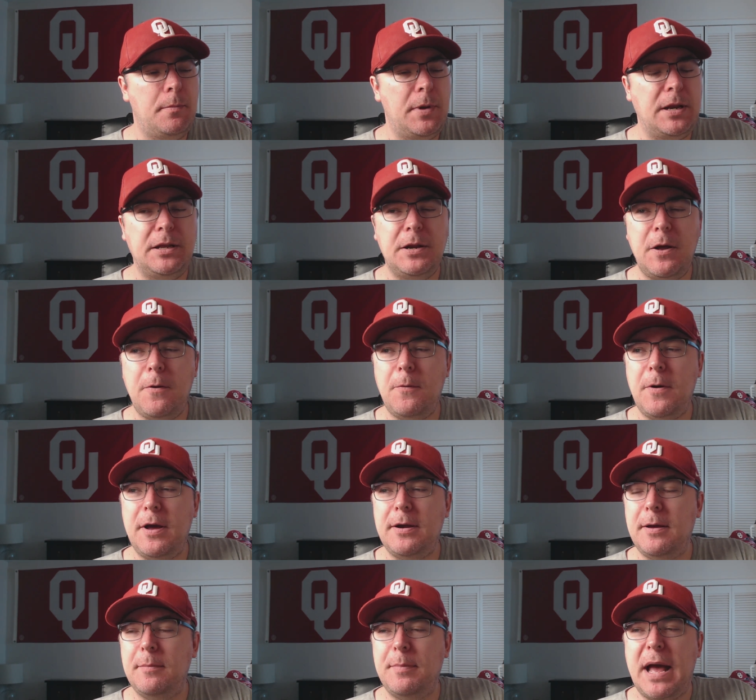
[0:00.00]
And you know
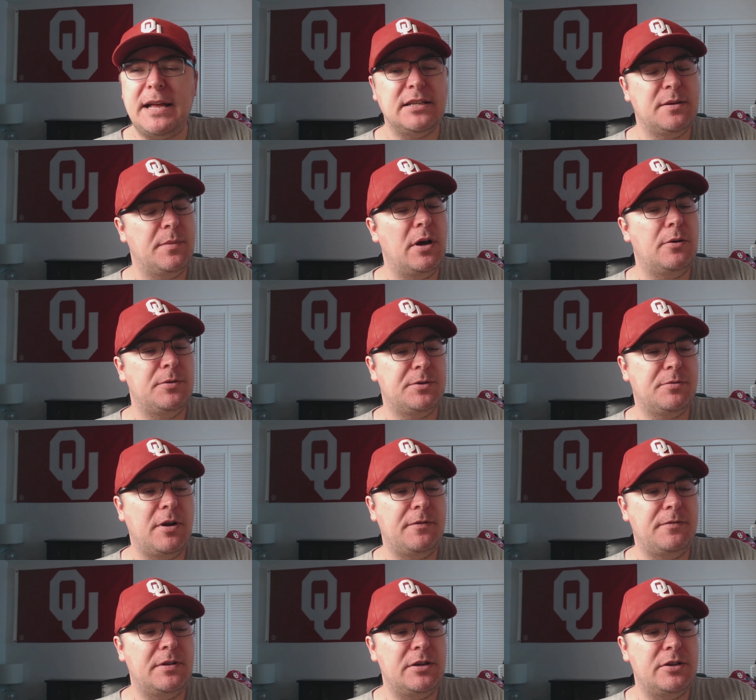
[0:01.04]
what? Uh, basketball was
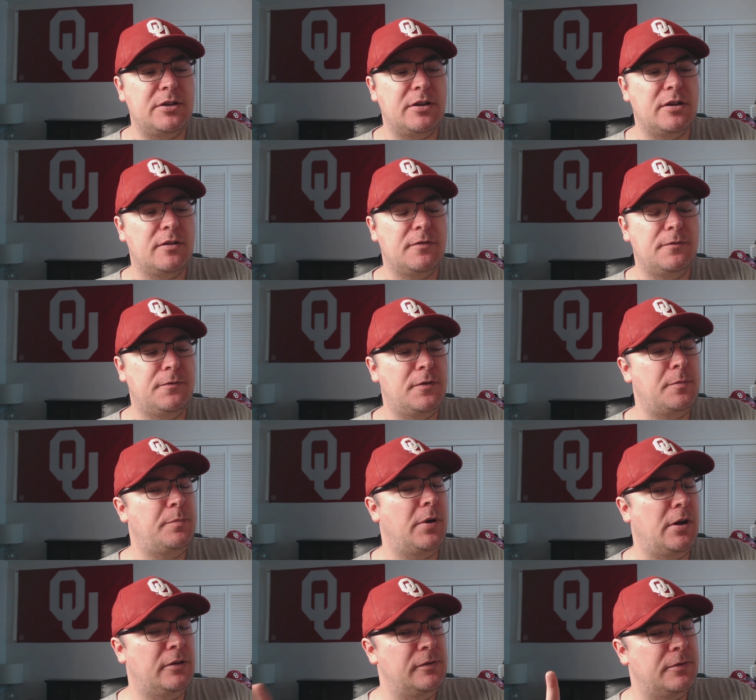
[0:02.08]
rough this year.
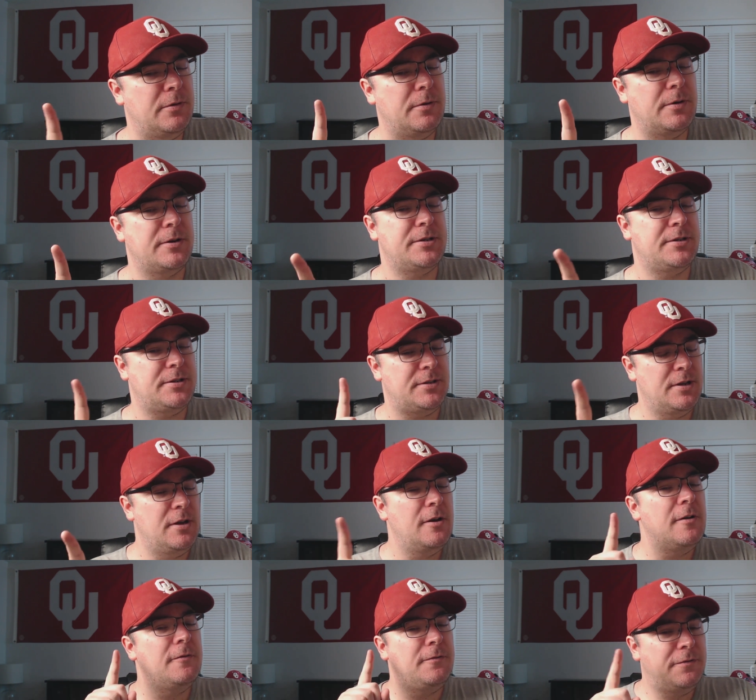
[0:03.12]
Football, of course.
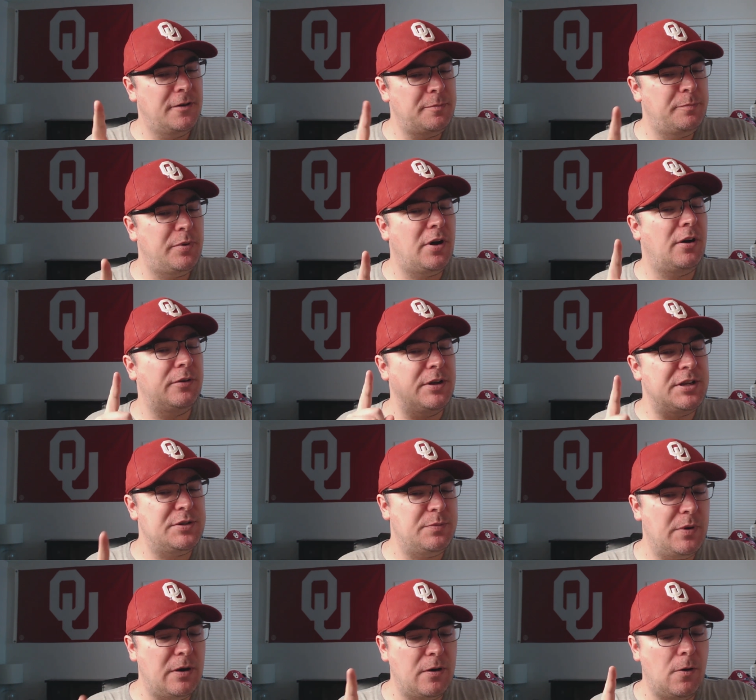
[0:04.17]
Football
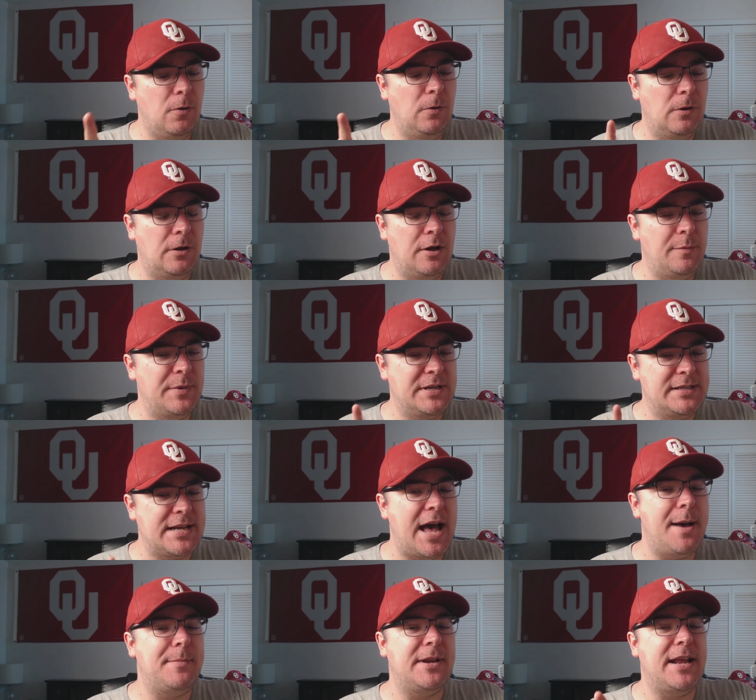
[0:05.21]
is where Oklahoma
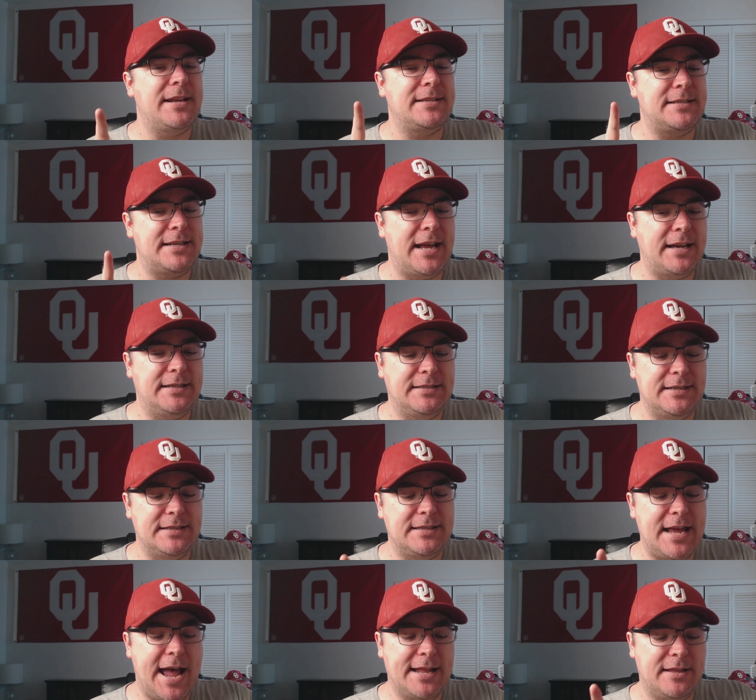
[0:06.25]
dominates
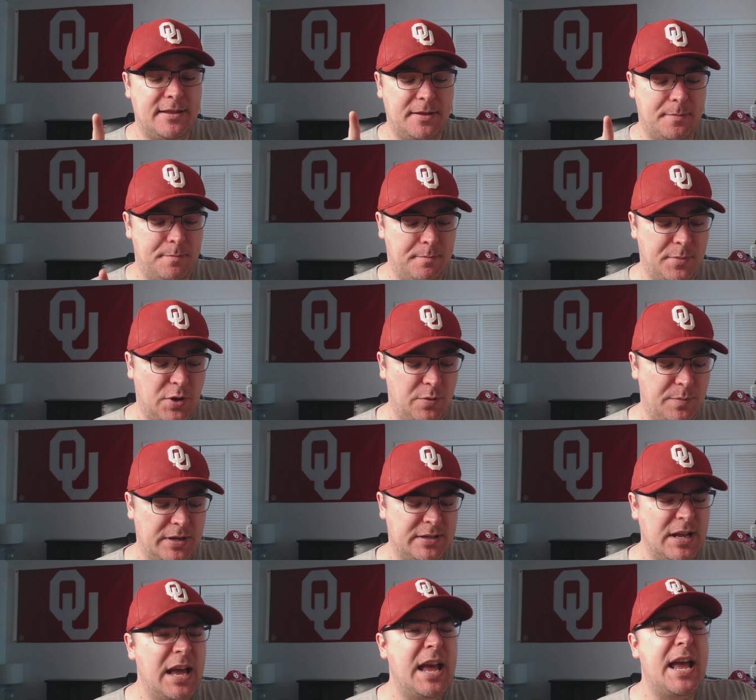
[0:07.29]
Texas at the
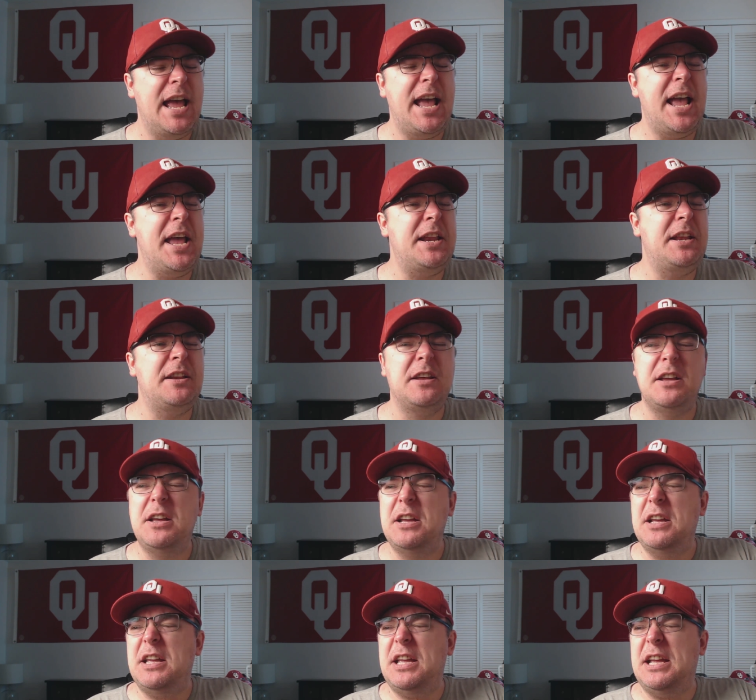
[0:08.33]
moment. And in
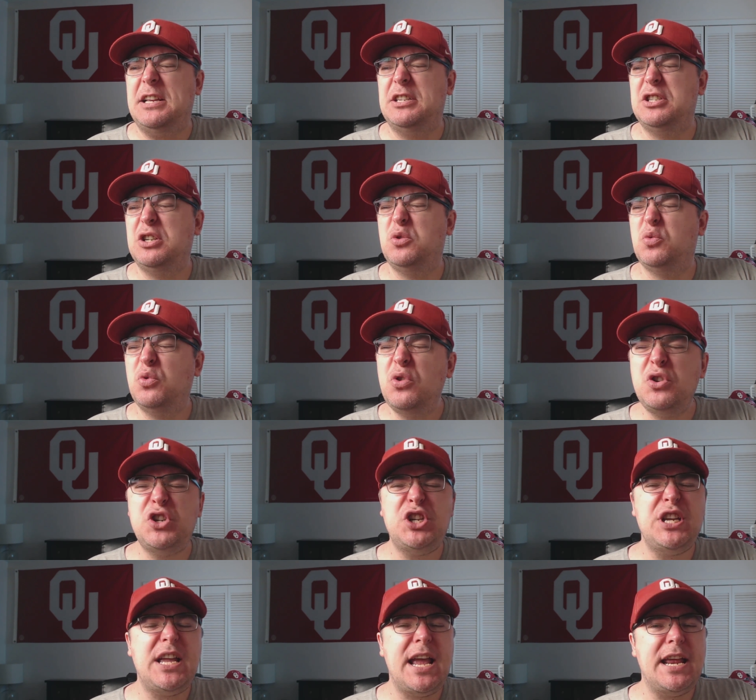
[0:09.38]

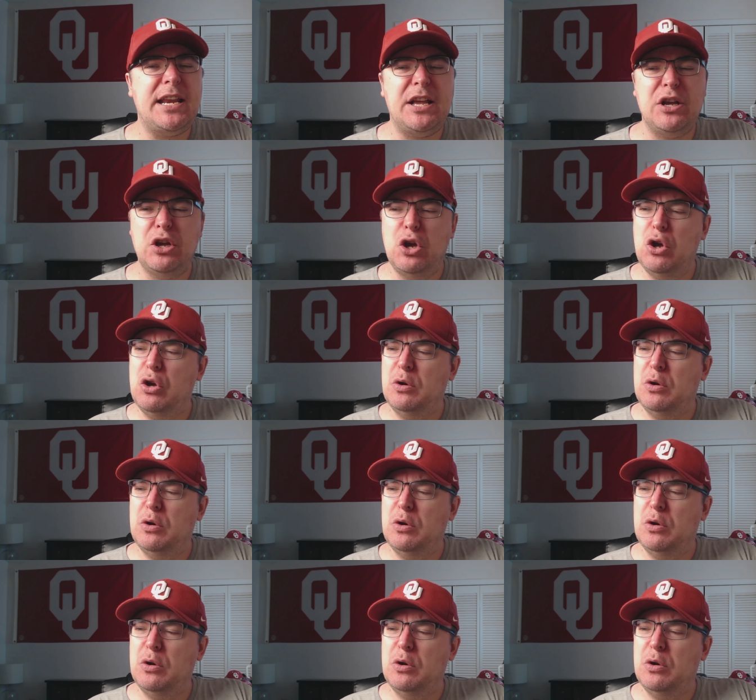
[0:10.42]
excruciating